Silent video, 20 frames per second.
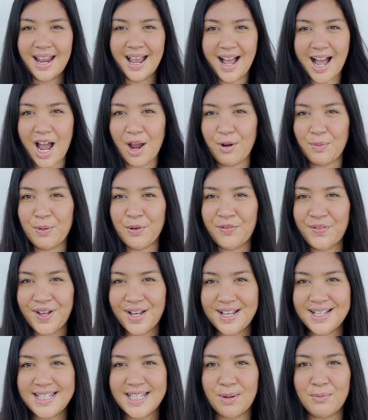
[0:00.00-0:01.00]
I would
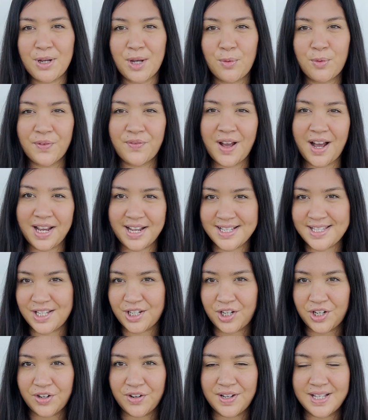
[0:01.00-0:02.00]
prefer somewhere with higher
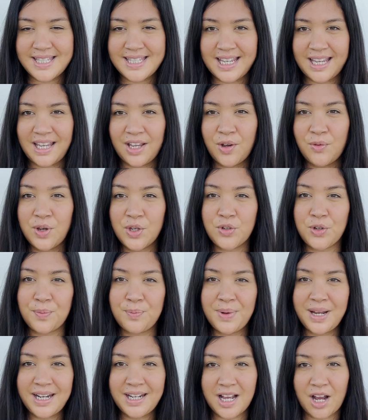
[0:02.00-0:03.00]
security, which would
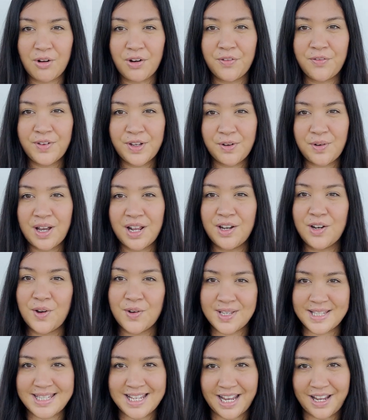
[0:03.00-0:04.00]
mean I would feel a
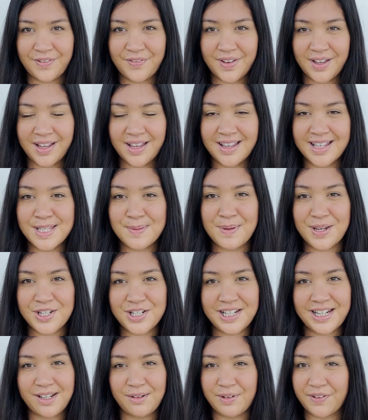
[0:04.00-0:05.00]
lot safer,
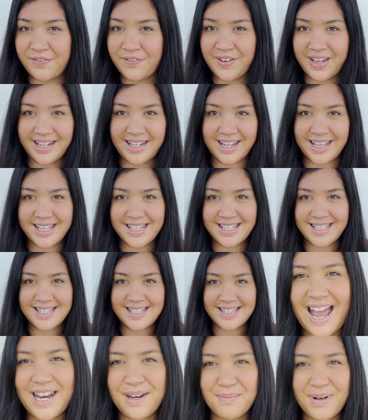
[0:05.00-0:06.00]
especially with Phoenix.
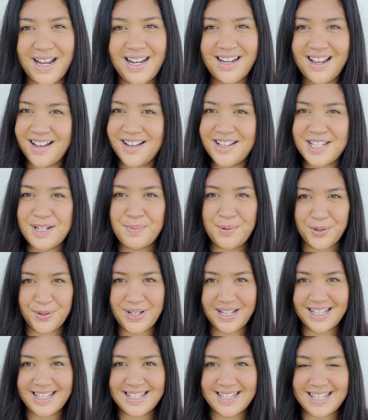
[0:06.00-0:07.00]
And my last
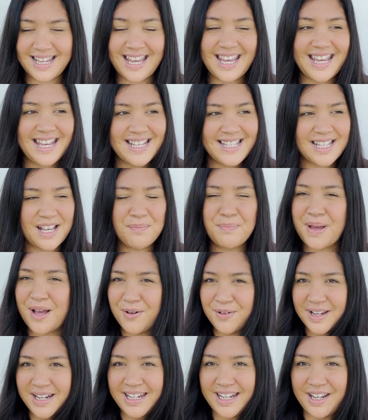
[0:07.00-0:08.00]
point, is a
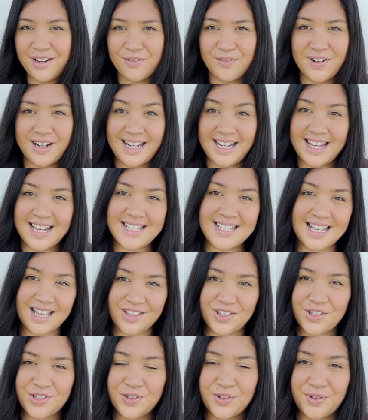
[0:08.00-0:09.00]
balcony really
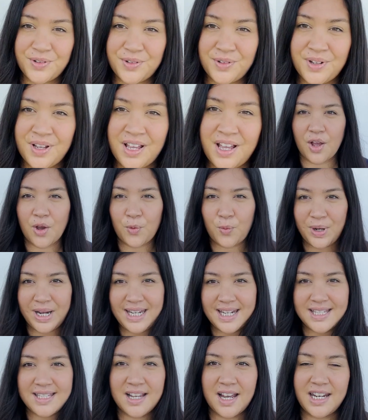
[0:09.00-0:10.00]
essential? We
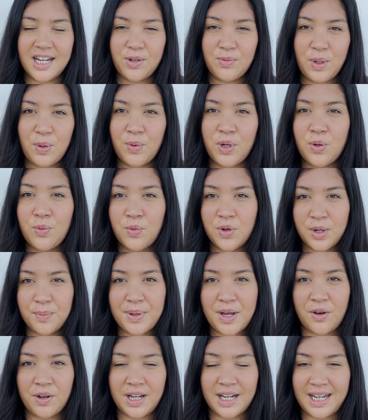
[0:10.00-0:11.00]
decided we wouldn't want a
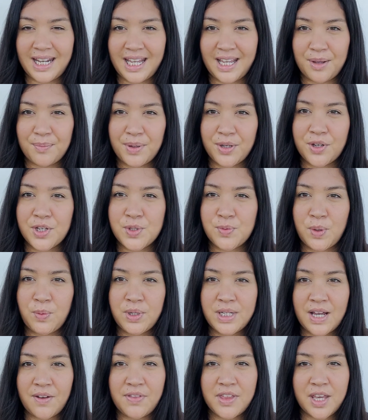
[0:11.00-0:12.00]
balcony because we would
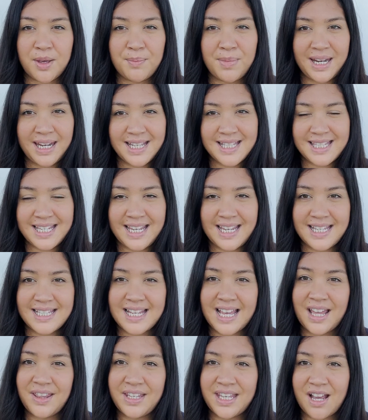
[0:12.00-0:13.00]
have the amenities
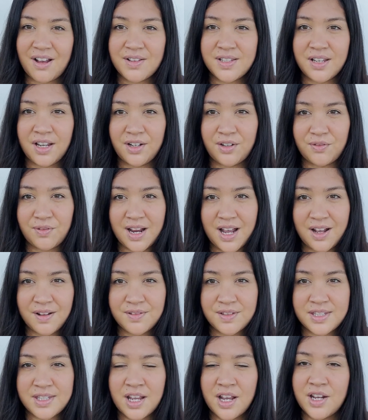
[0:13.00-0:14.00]
and the outside
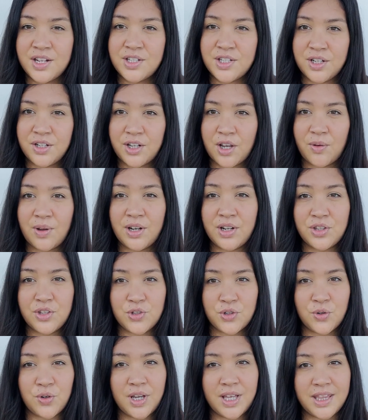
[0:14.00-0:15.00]
grounds to go and
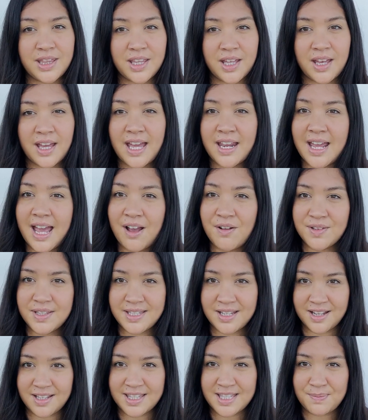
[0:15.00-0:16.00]
enjoy the
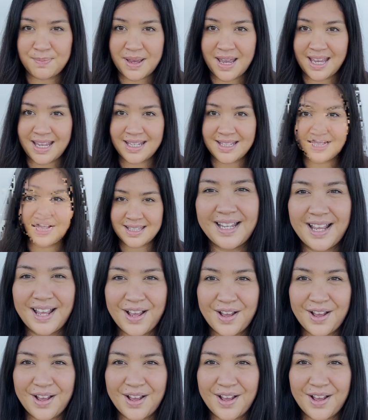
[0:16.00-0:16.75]
outside space.